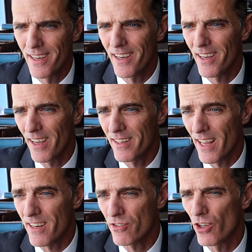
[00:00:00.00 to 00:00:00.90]

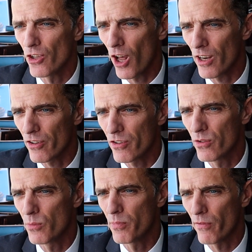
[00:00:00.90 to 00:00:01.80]
that is the dollars,
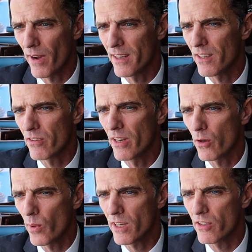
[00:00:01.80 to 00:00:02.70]
to provide this
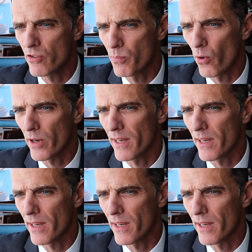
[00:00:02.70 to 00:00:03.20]
liquidity support,